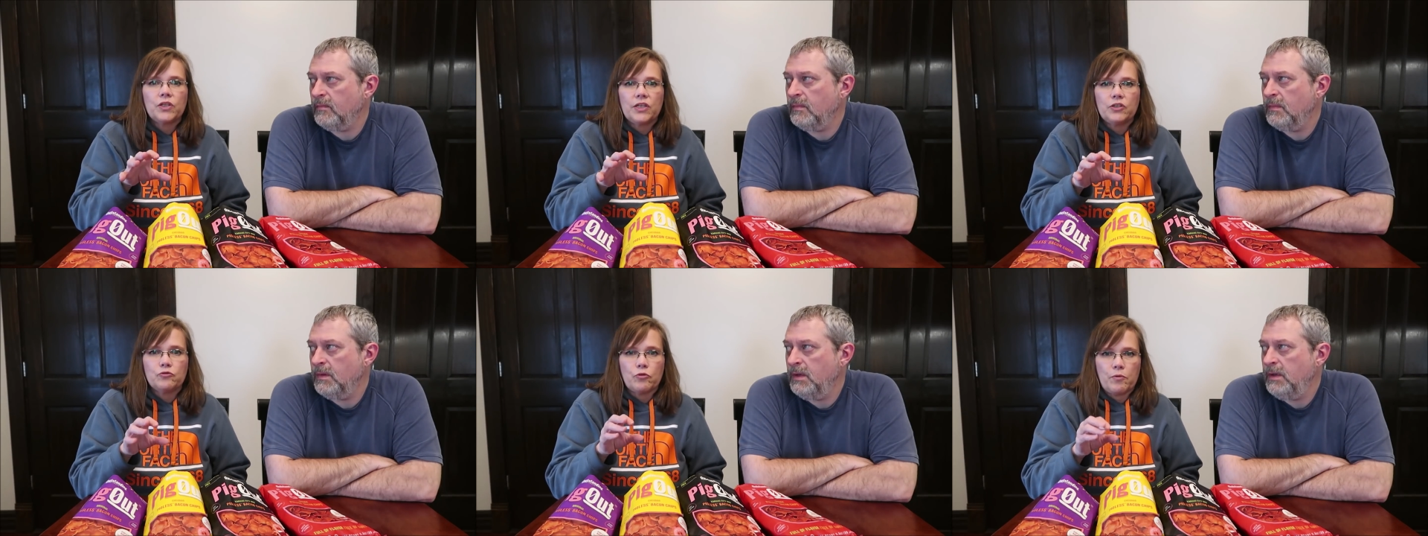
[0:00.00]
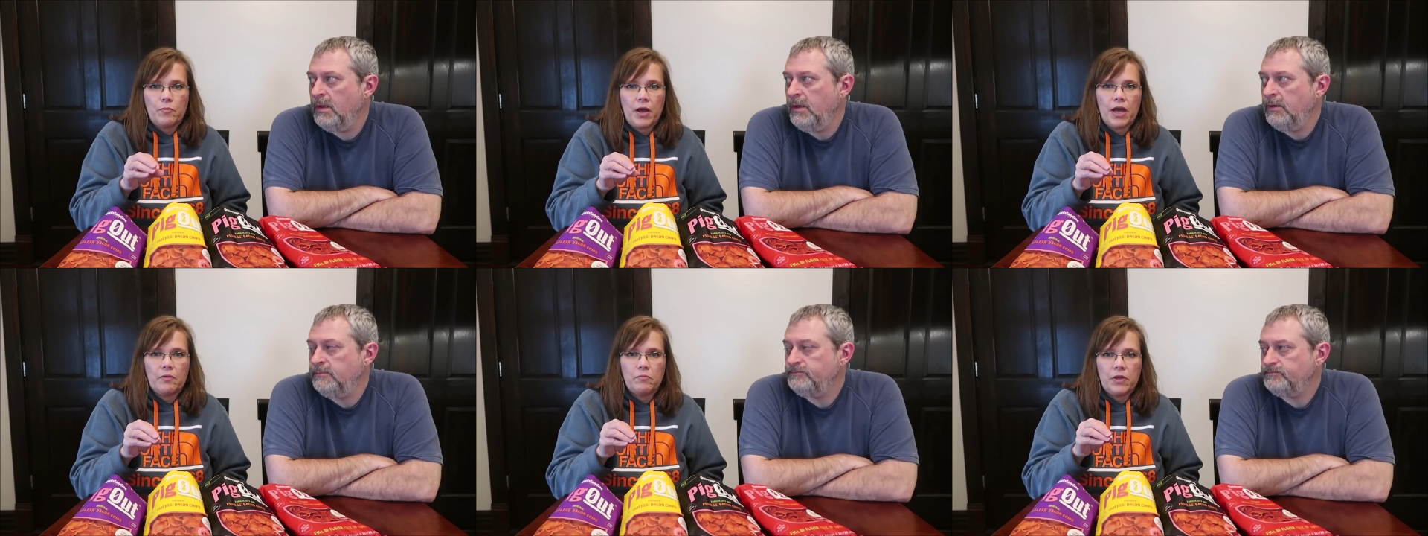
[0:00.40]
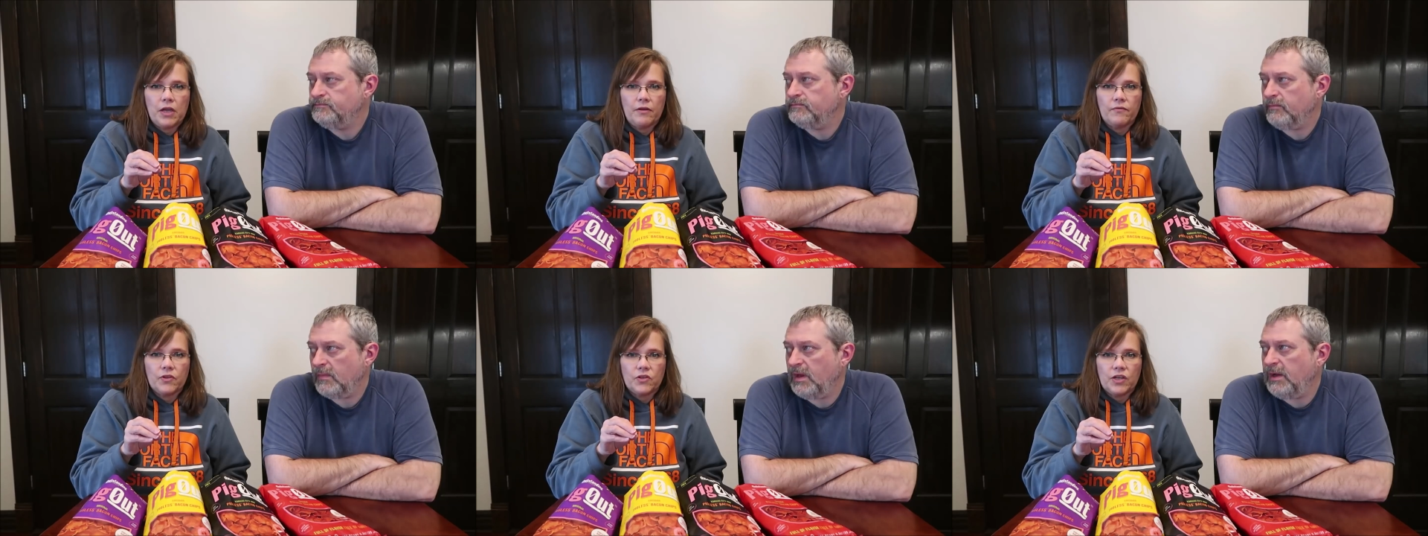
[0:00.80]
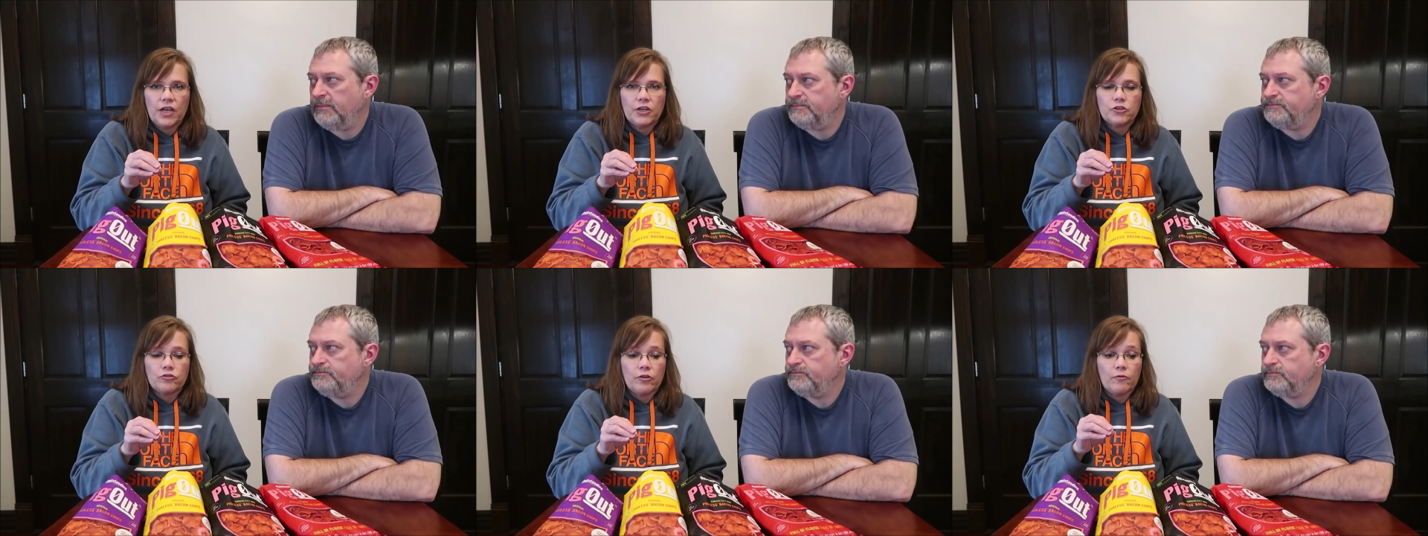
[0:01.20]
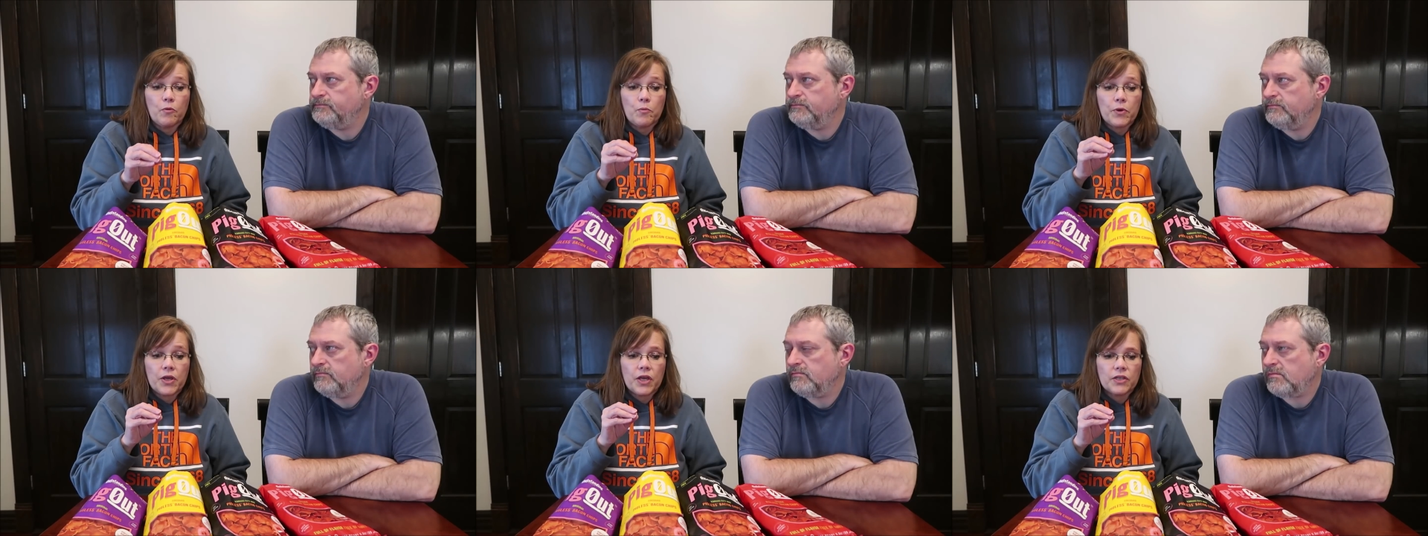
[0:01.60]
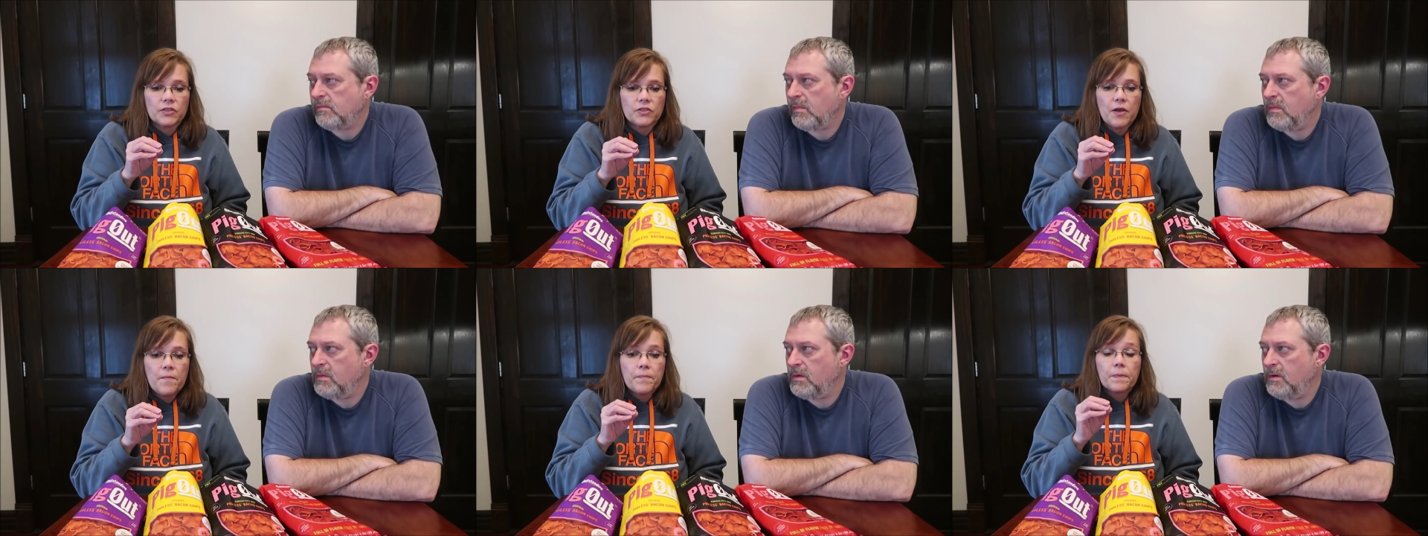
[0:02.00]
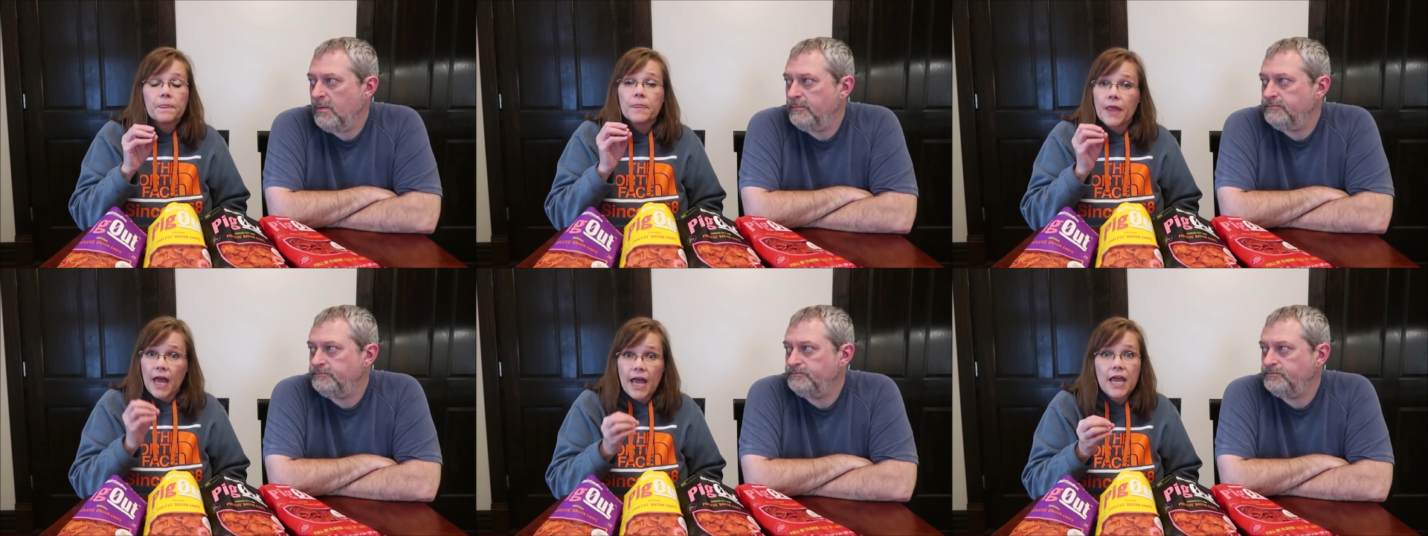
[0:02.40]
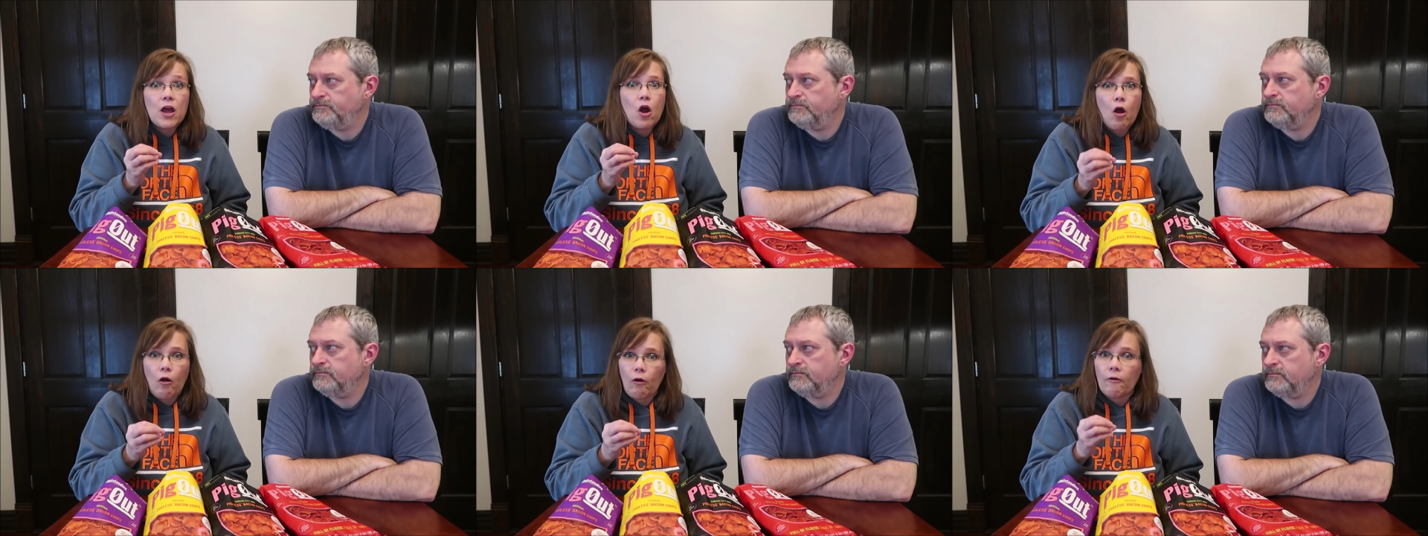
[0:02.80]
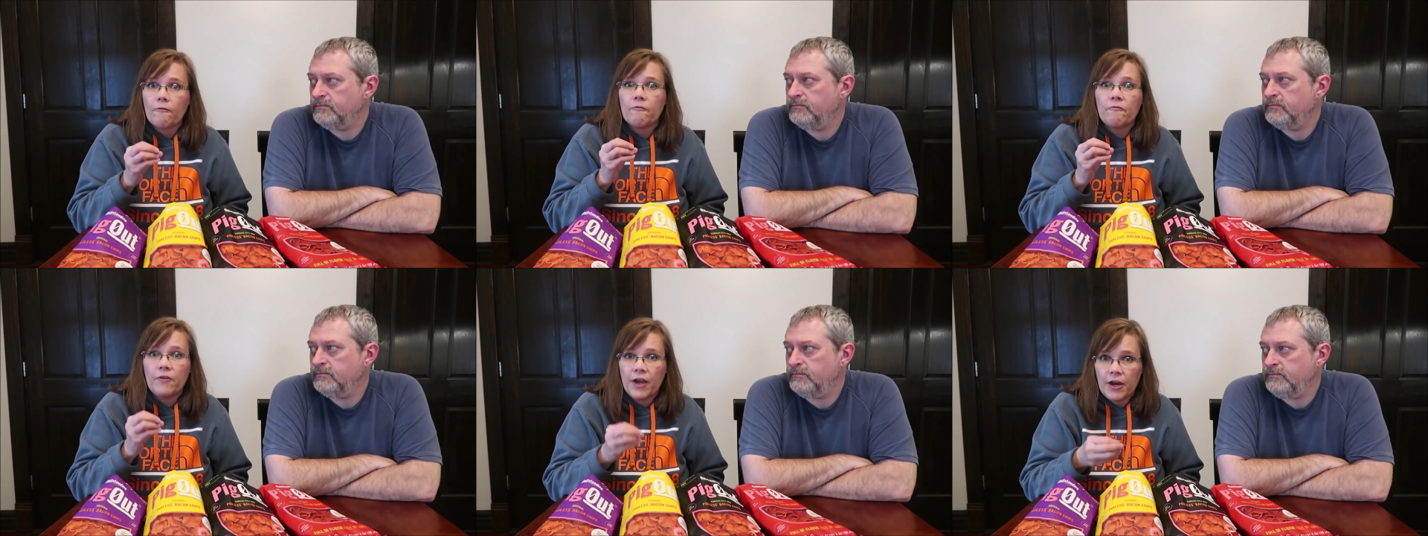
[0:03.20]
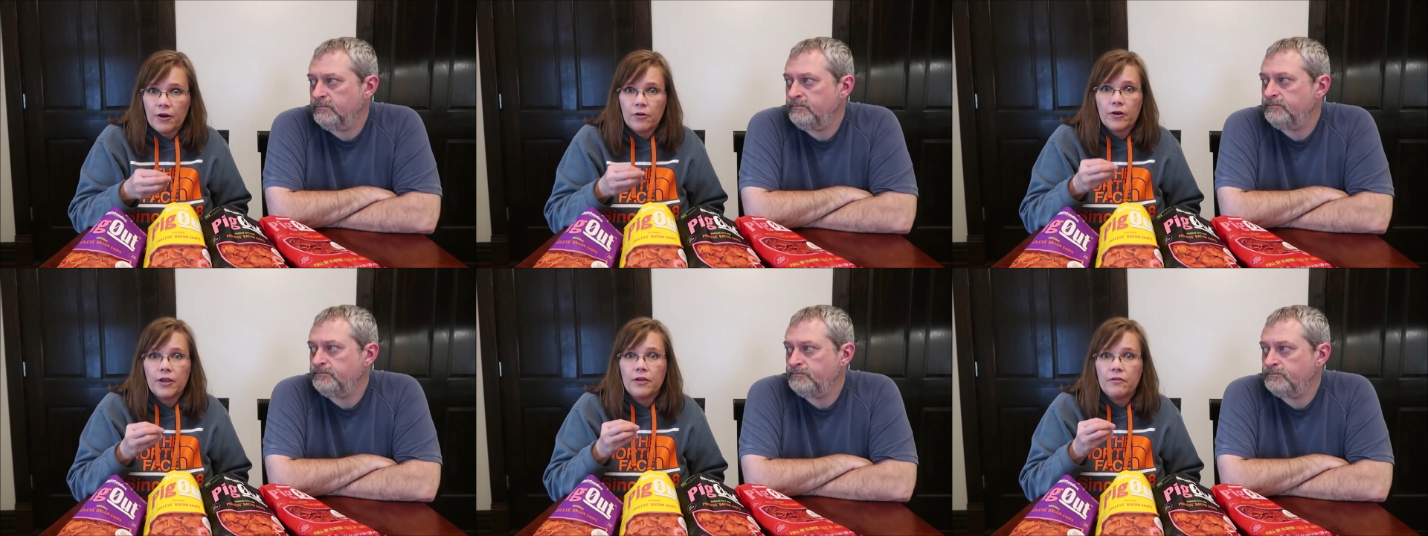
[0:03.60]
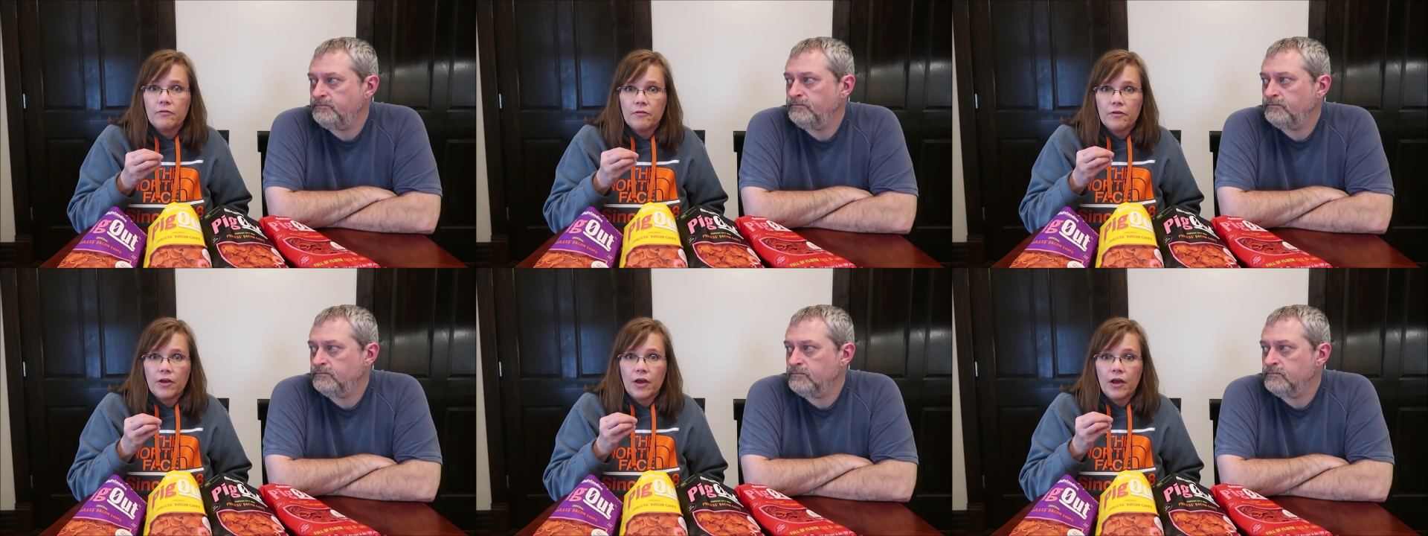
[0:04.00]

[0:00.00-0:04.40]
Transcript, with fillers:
Speaker 1: what these remind me of, the texture of them, because they are very,